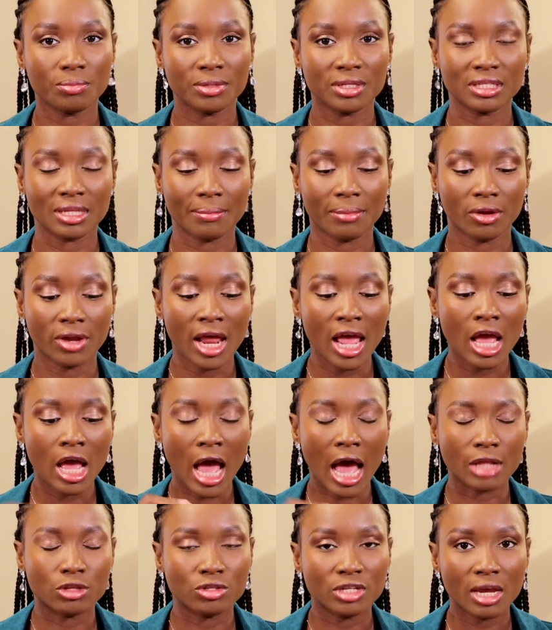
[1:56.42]
topic is about.
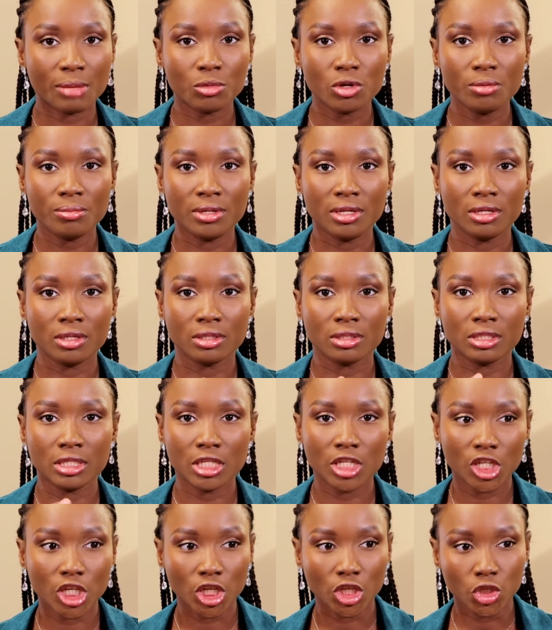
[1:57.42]
Today I'm going to be
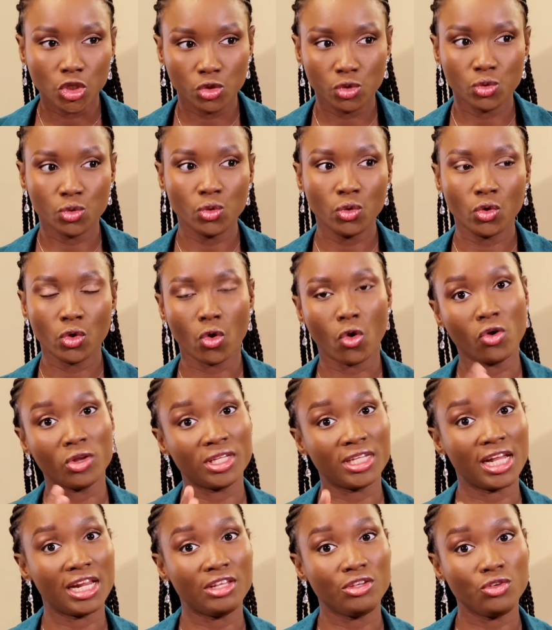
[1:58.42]
teaching you or
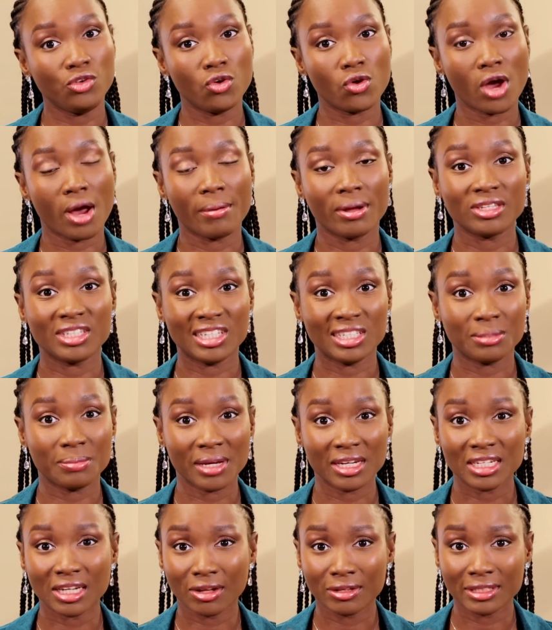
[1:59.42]
telling you about a
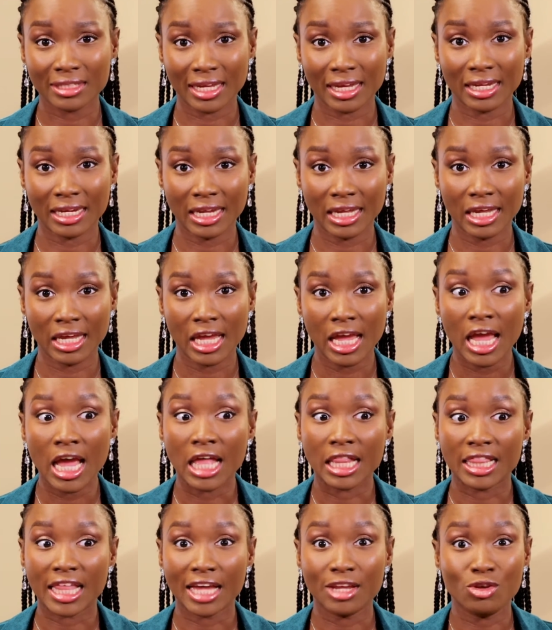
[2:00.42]
special technique
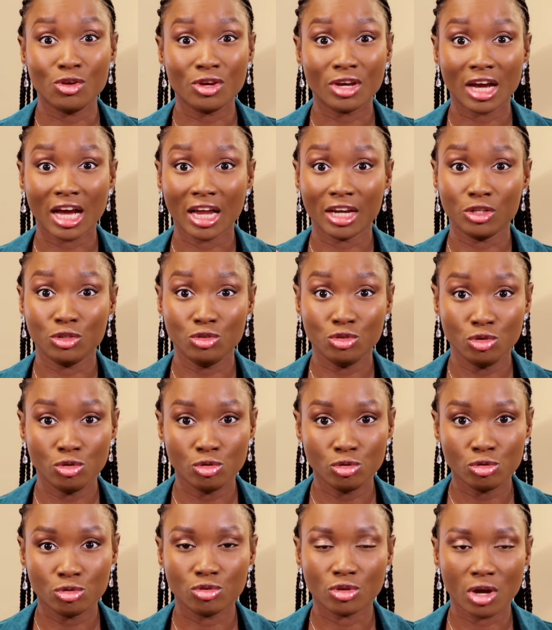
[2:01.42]
that you can
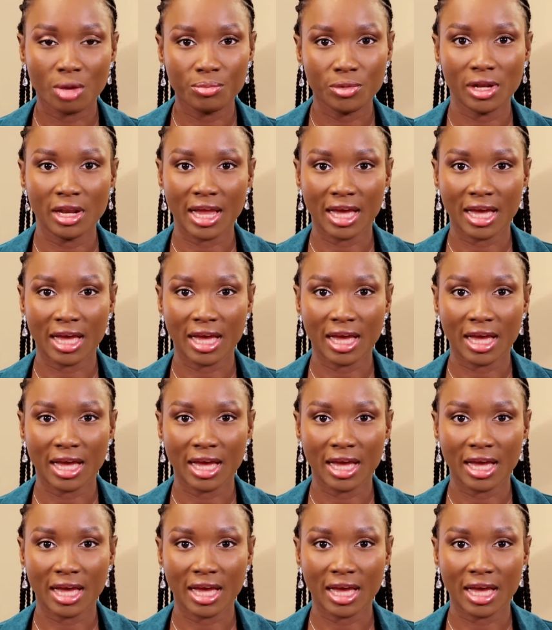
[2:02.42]
use to help you